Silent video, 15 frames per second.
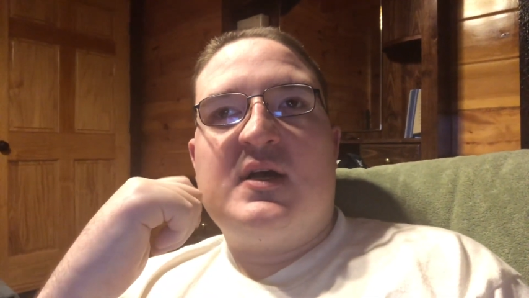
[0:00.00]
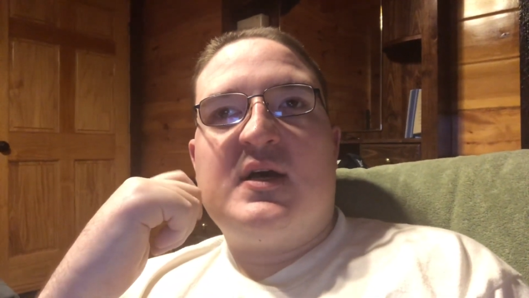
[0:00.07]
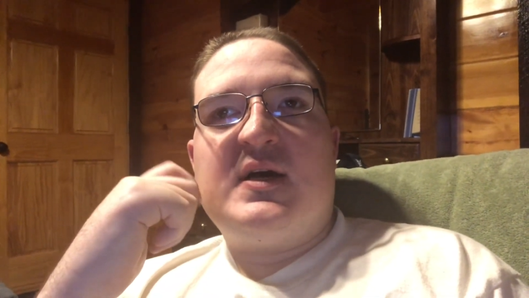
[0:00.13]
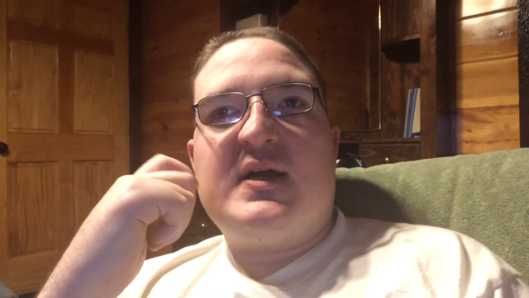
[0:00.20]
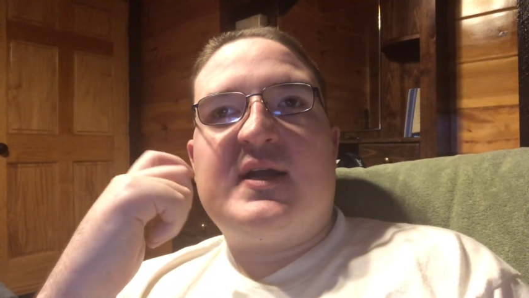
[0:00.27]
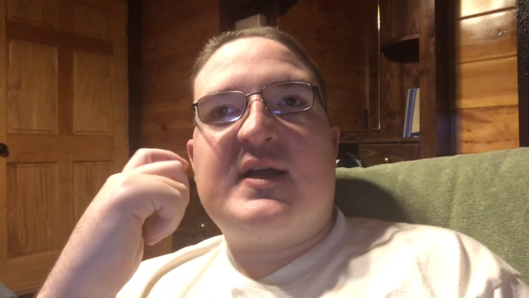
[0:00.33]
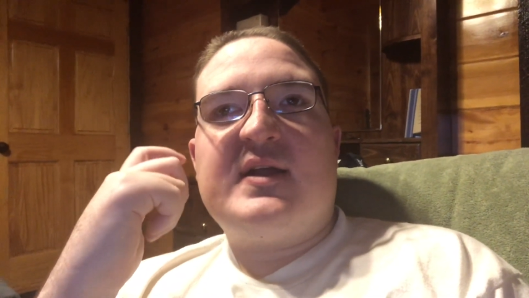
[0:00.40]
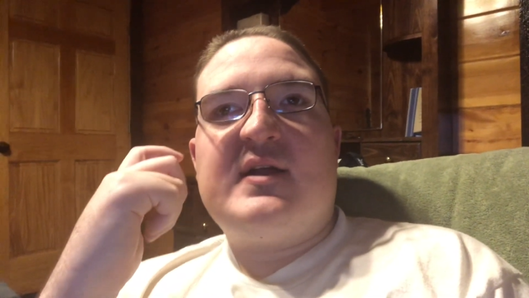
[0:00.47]

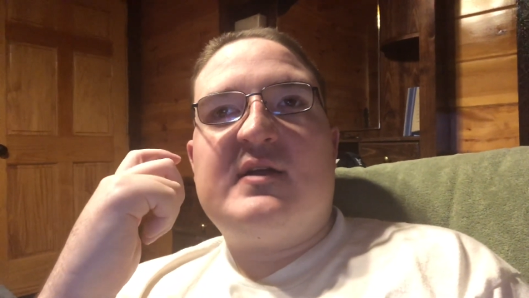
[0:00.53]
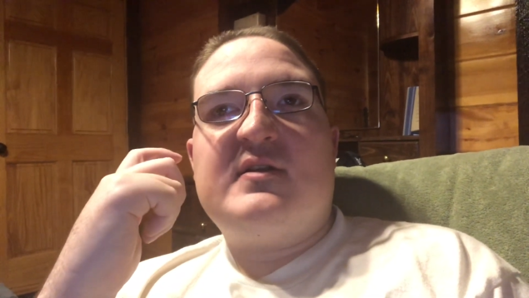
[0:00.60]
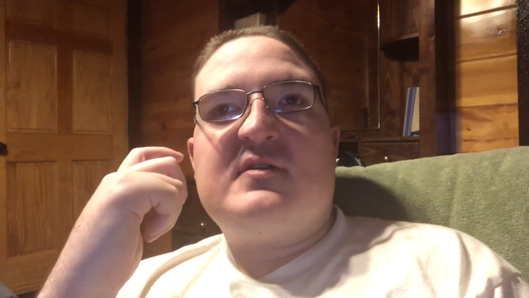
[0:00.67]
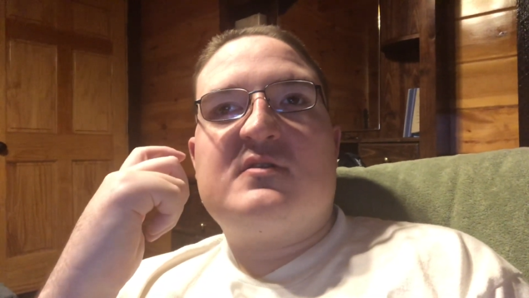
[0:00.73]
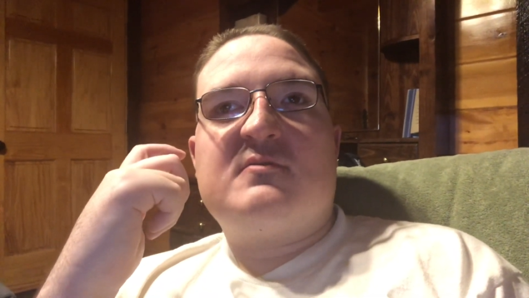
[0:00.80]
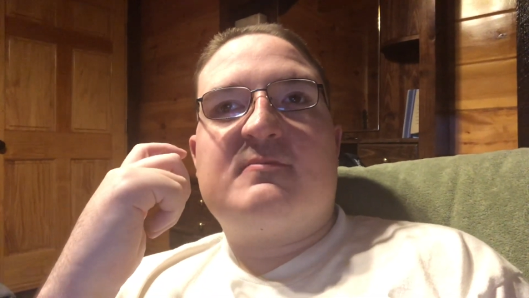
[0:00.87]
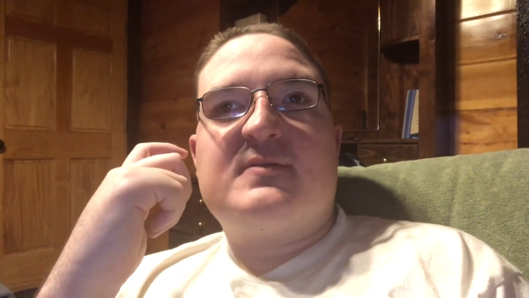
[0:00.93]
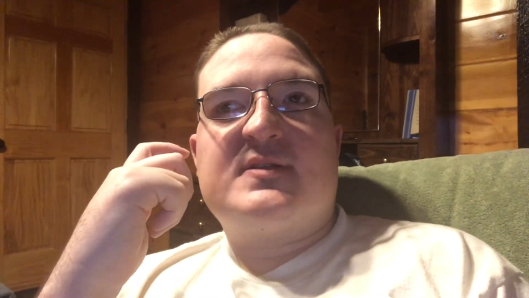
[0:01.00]
I can
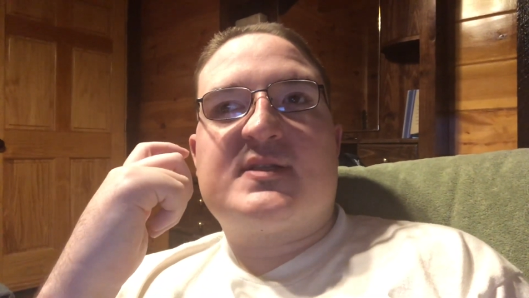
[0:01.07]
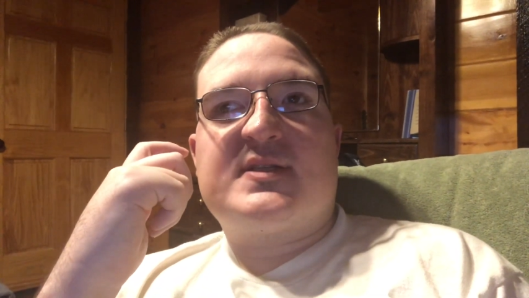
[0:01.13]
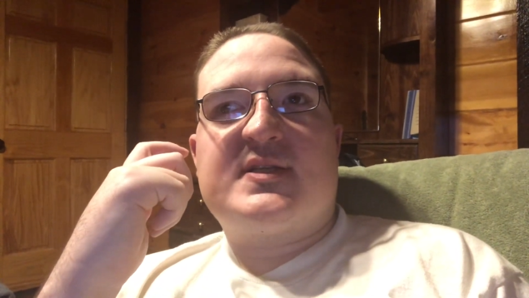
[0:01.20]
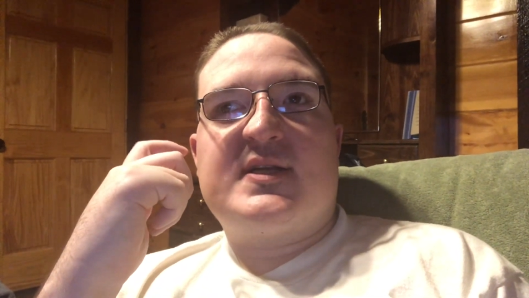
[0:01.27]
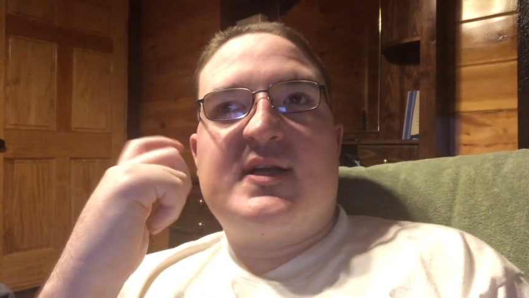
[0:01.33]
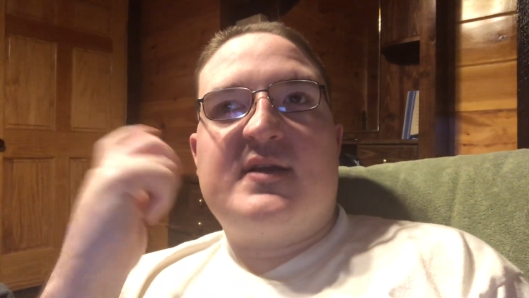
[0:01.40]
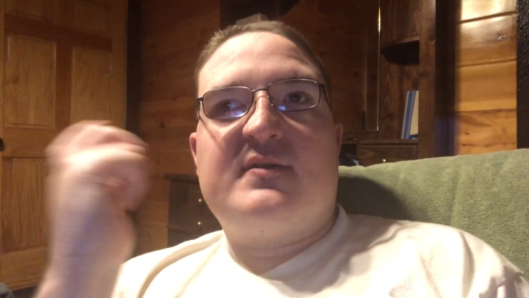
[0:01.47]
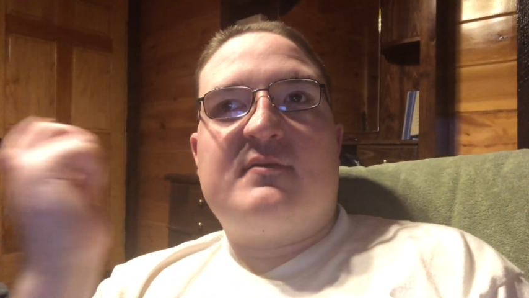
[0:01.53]

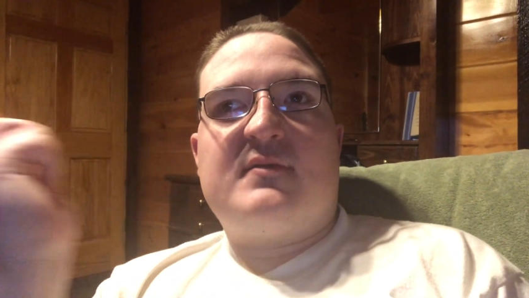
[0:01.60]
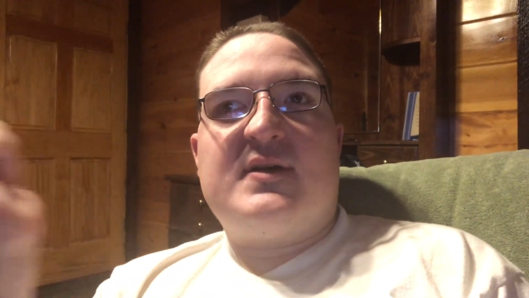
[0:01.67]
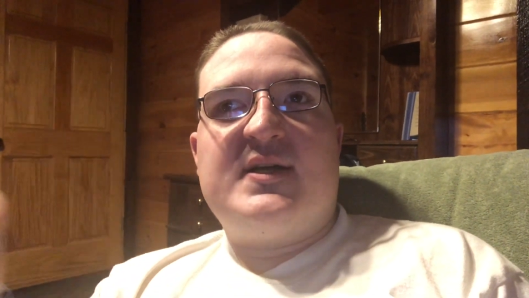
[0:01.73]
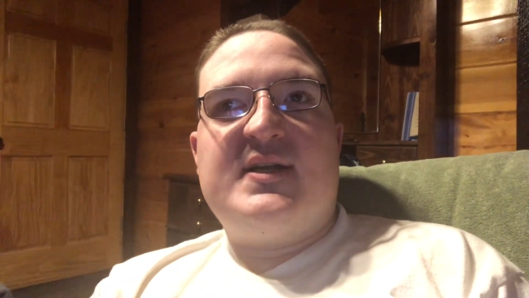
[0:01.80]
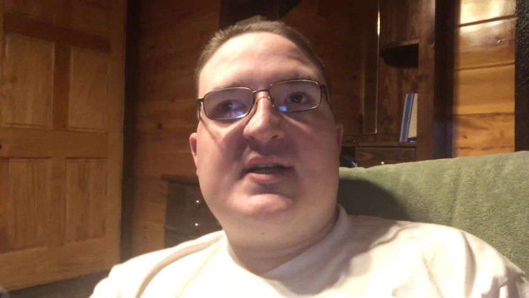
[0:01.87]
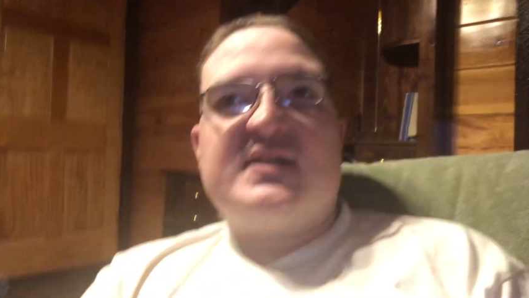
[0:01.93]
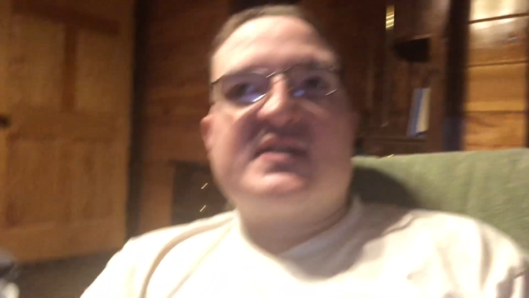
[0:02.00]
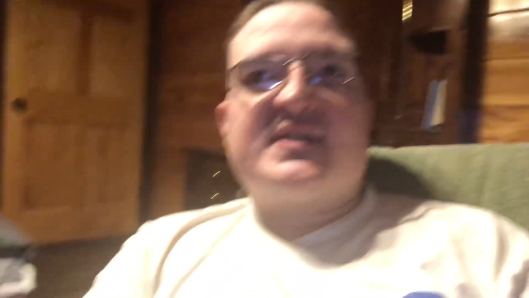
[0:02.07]
understand
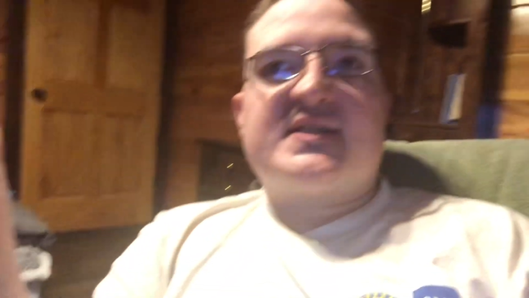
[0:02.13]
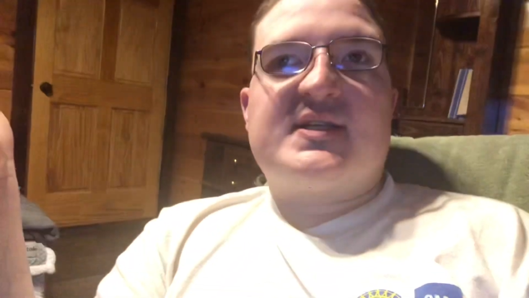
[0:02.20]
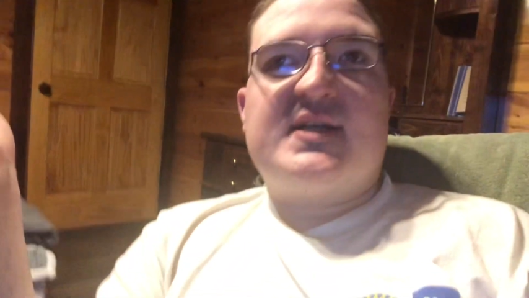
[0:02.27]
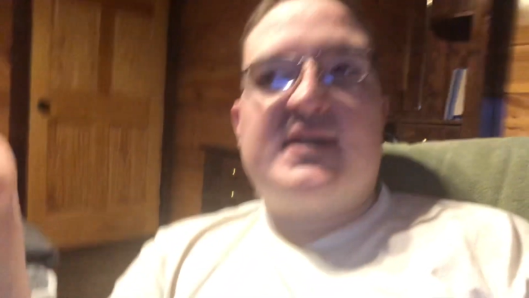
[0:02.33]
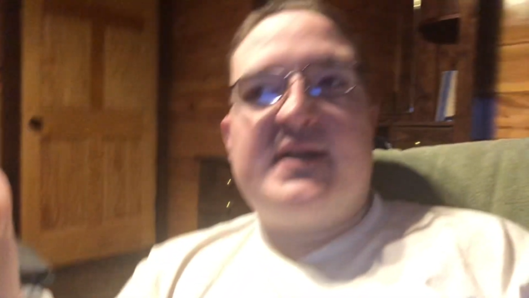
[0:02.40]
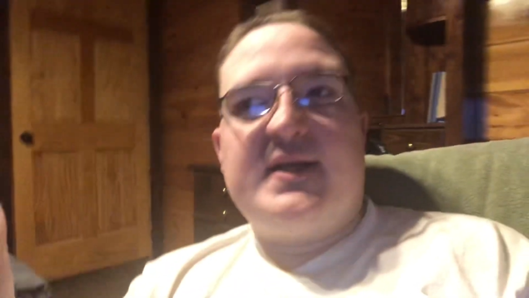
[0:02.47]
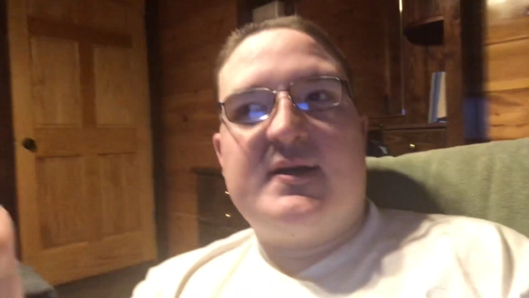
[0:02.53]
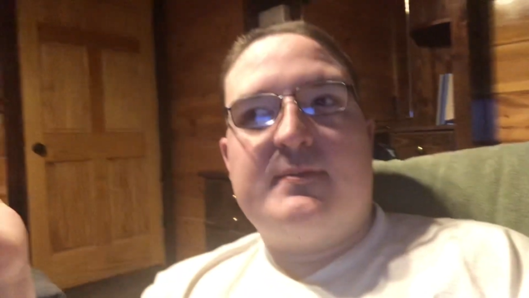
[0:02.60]
why the city